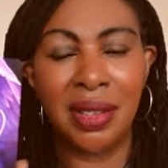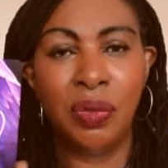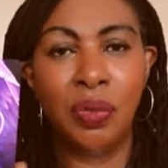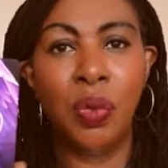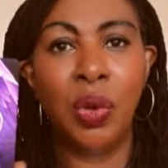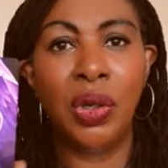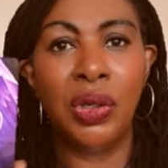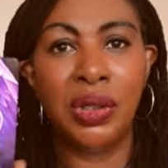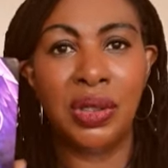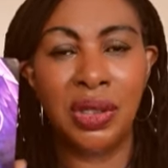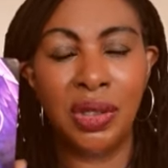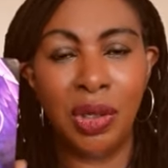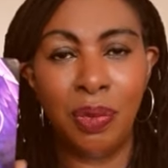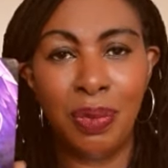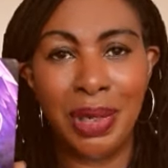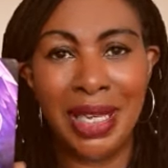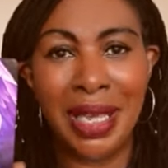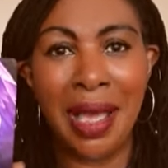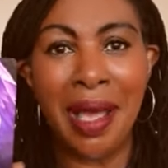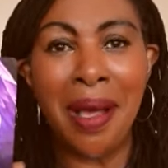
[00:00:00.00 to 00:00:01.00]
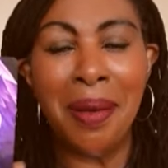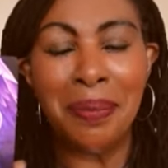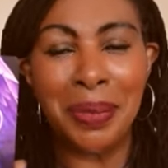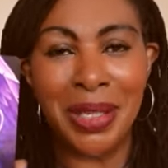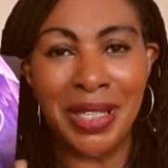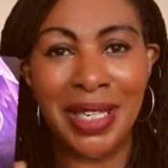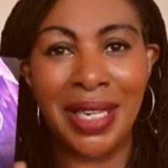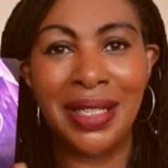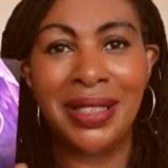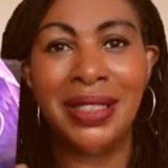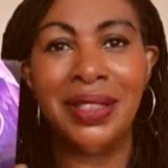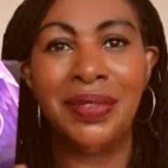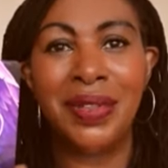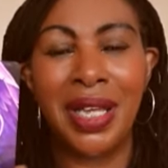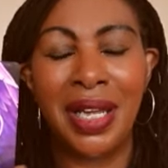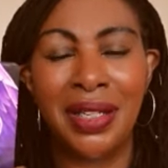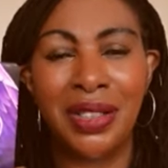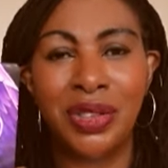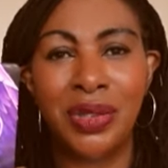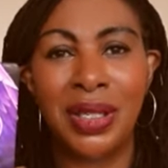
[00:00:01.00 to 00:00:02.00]
And what you become at the end of
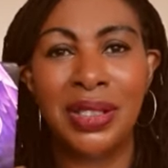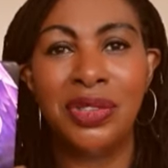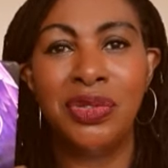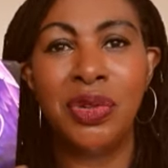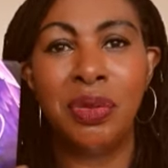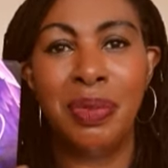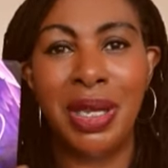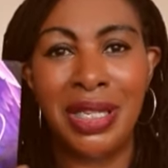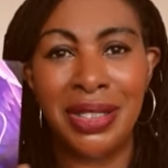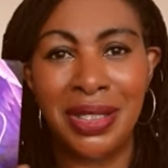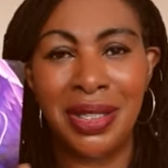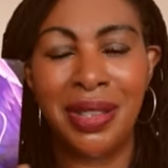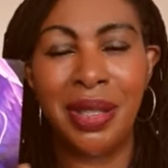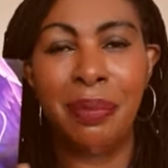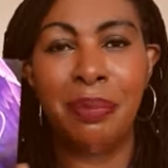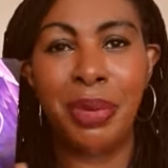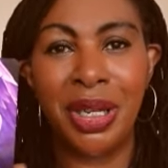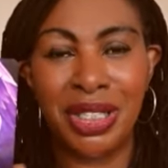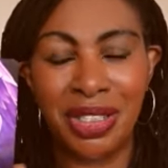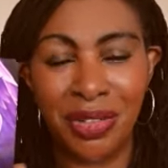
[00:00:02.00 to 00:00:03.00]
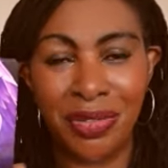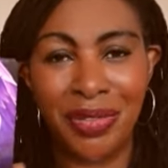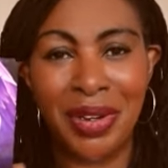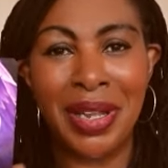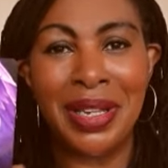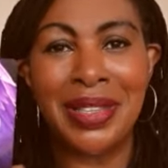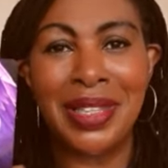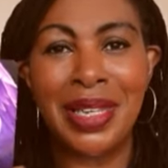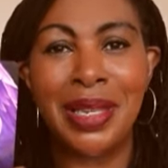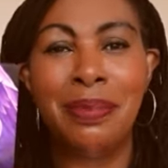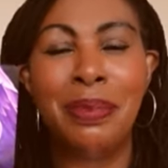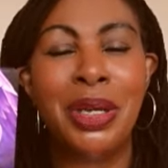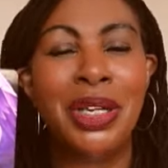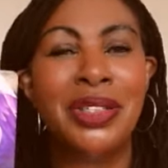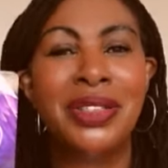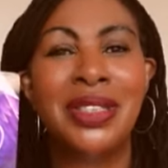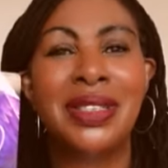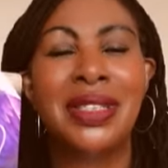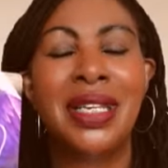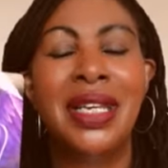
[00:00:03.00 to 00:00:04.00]
that transformation, the butterfly that
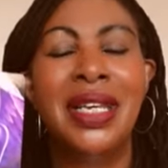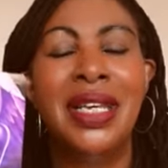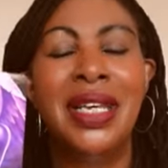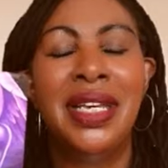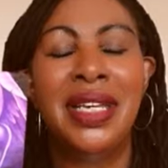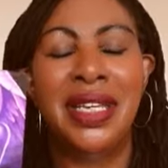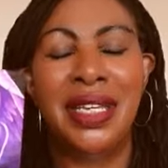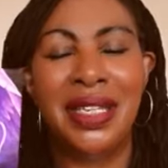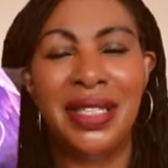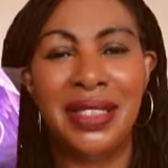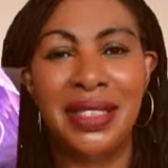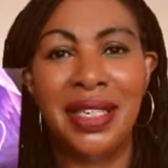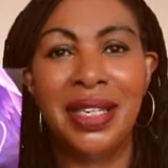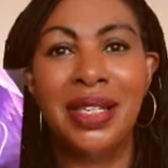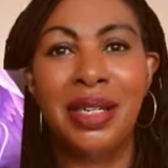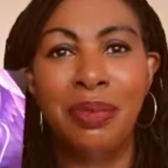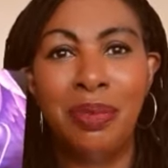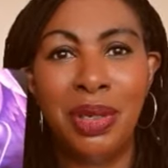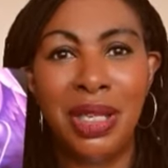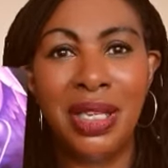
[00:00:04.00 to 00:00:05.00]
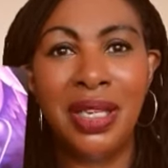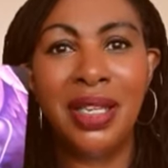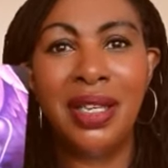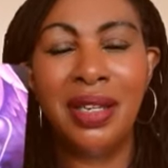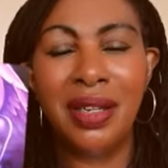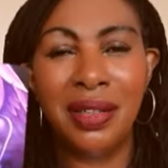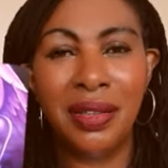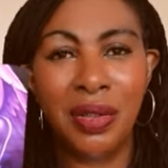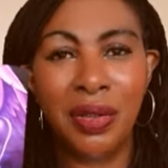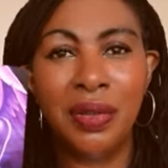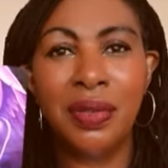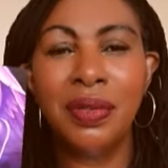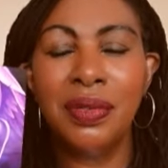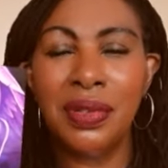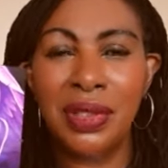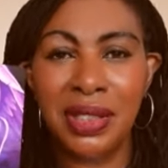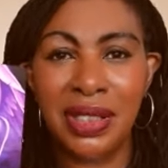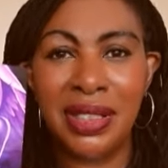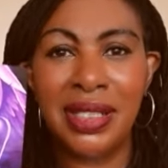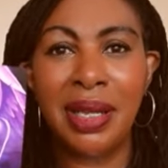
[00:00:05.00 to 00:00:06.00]
emerges, is going to be
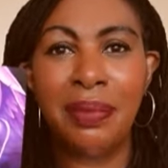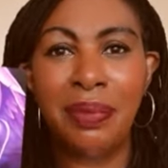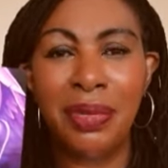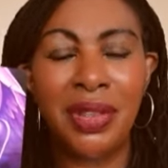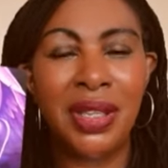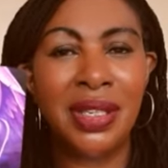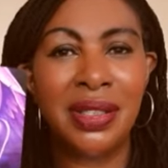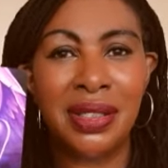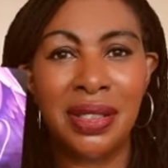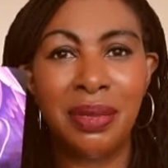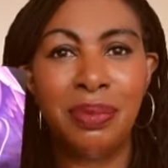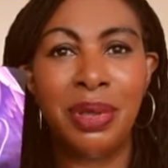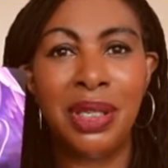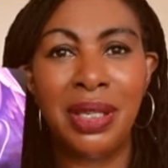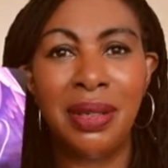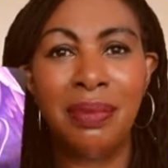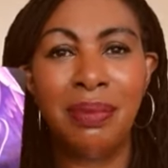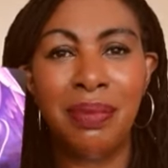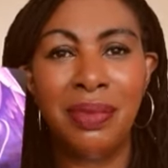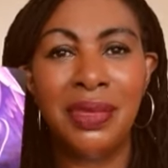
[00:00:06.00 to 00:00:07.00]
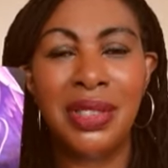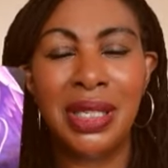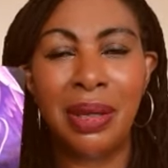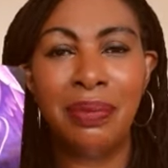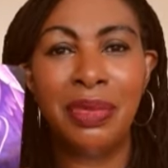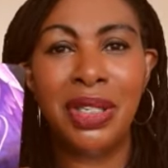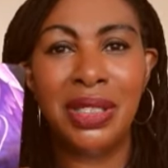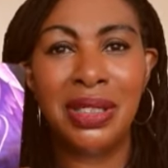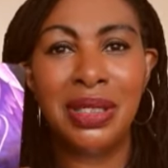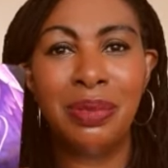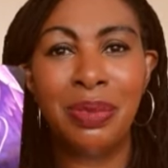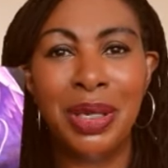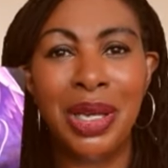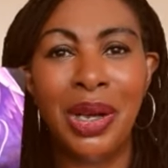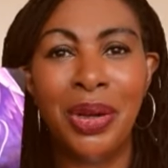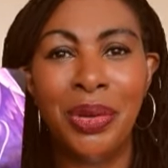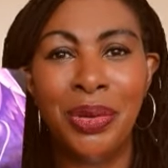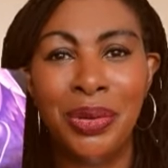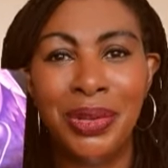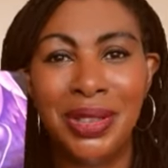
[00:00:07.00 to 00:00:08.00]
something to
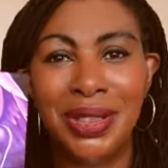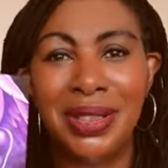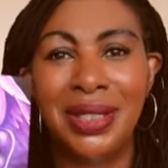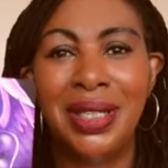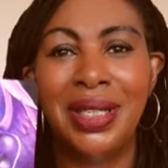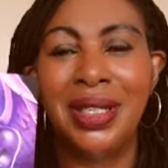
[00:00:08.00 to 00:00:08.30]
behold.